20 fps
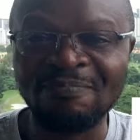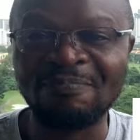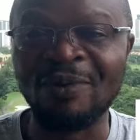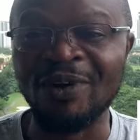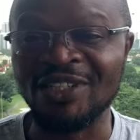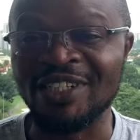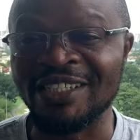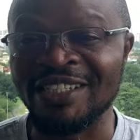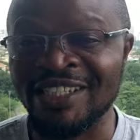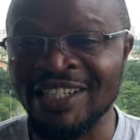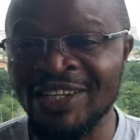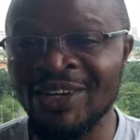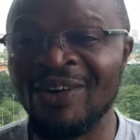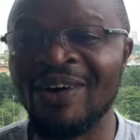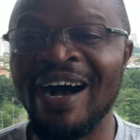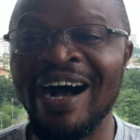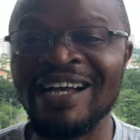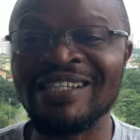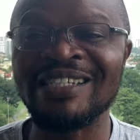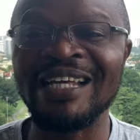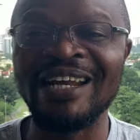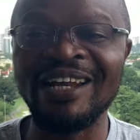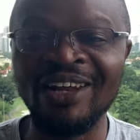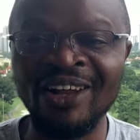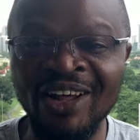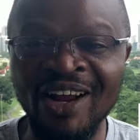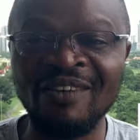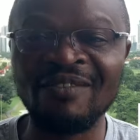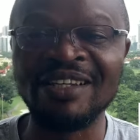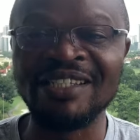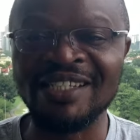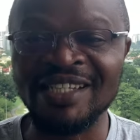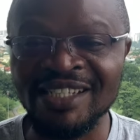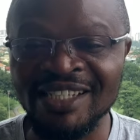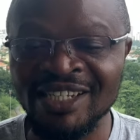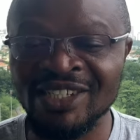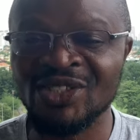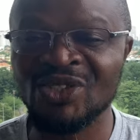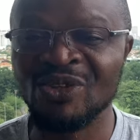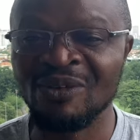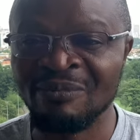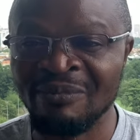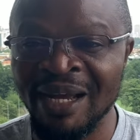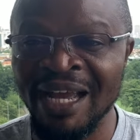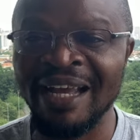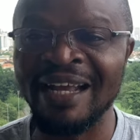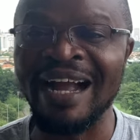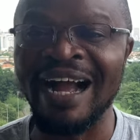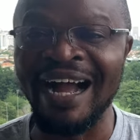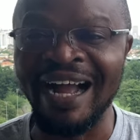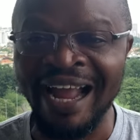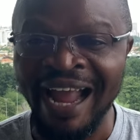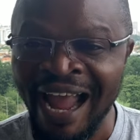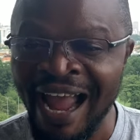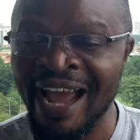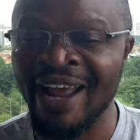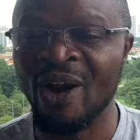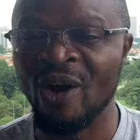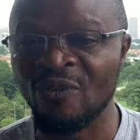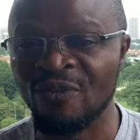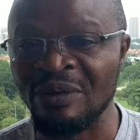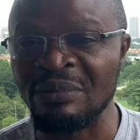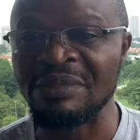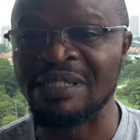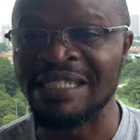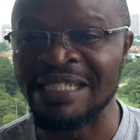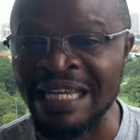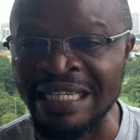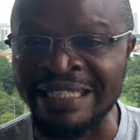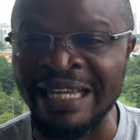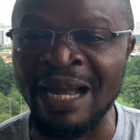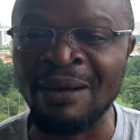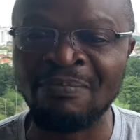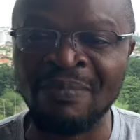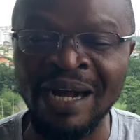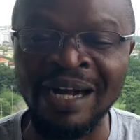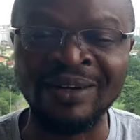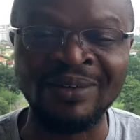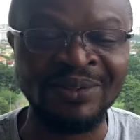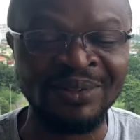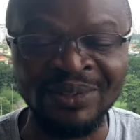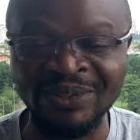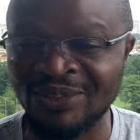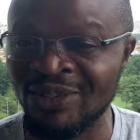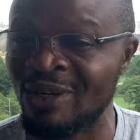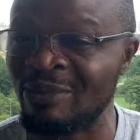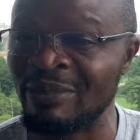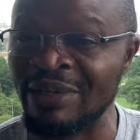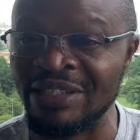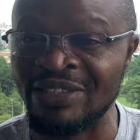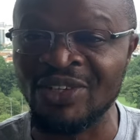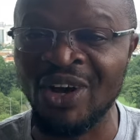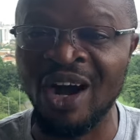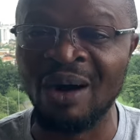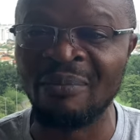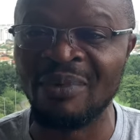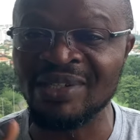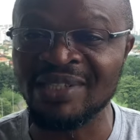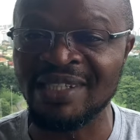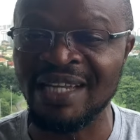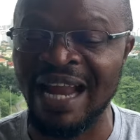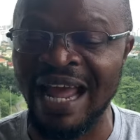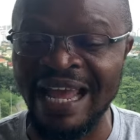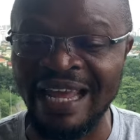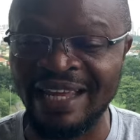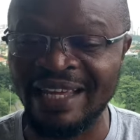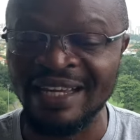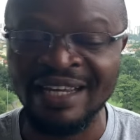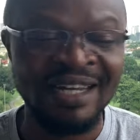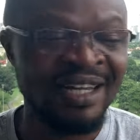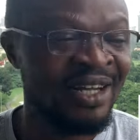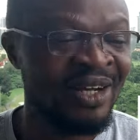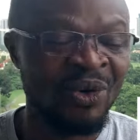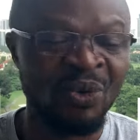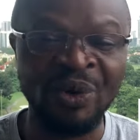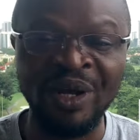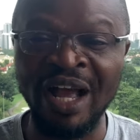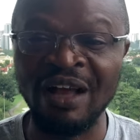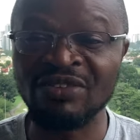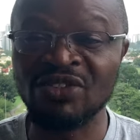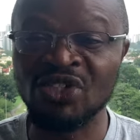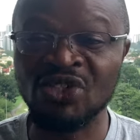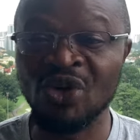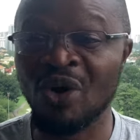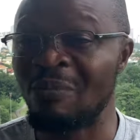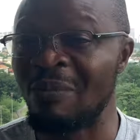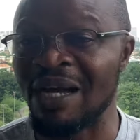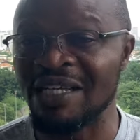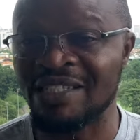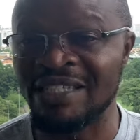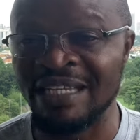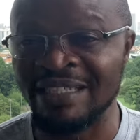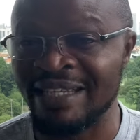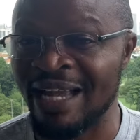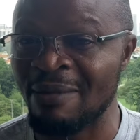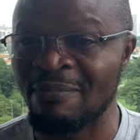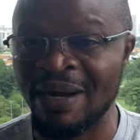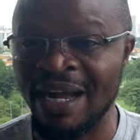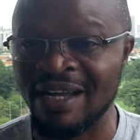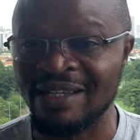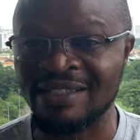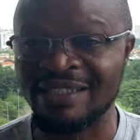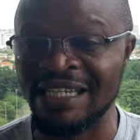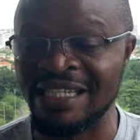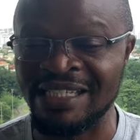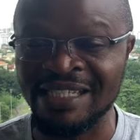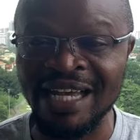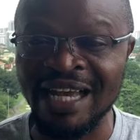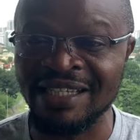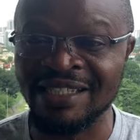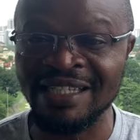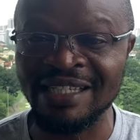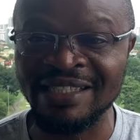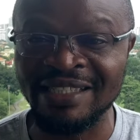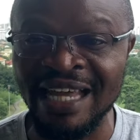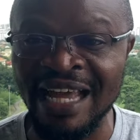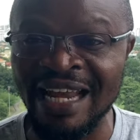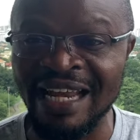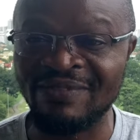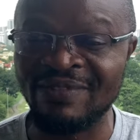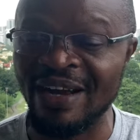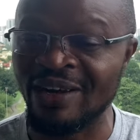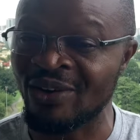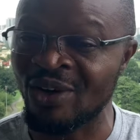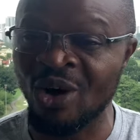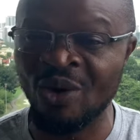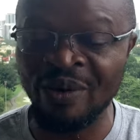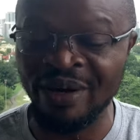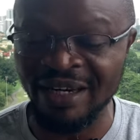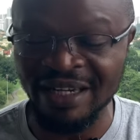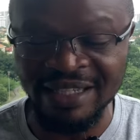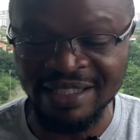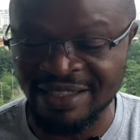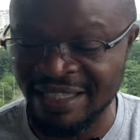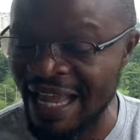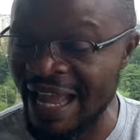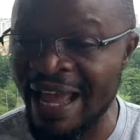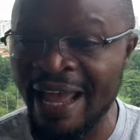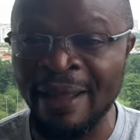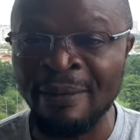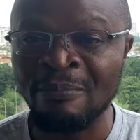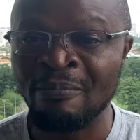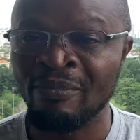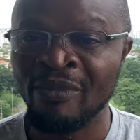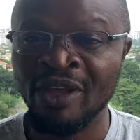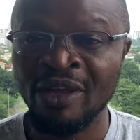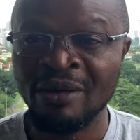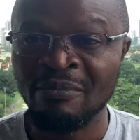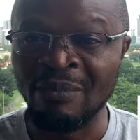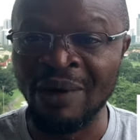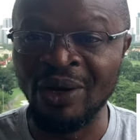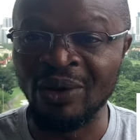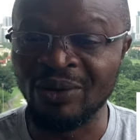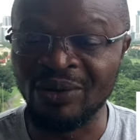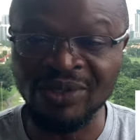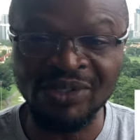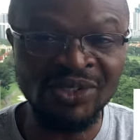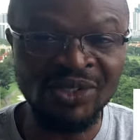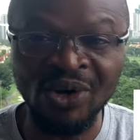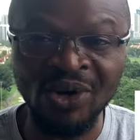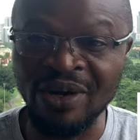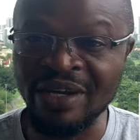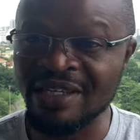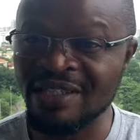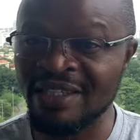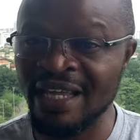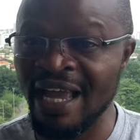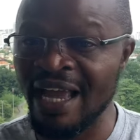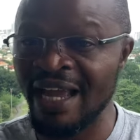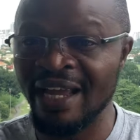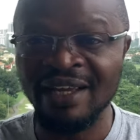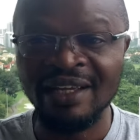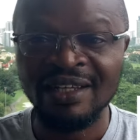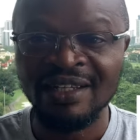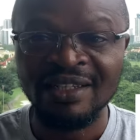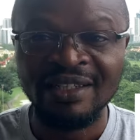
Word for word: Pochettino has a lot of decisions to make ahead of him. Center back conodrome. It's almost like we have so much center backs. Disasi is there, Levi Colwill is there, Malo is there.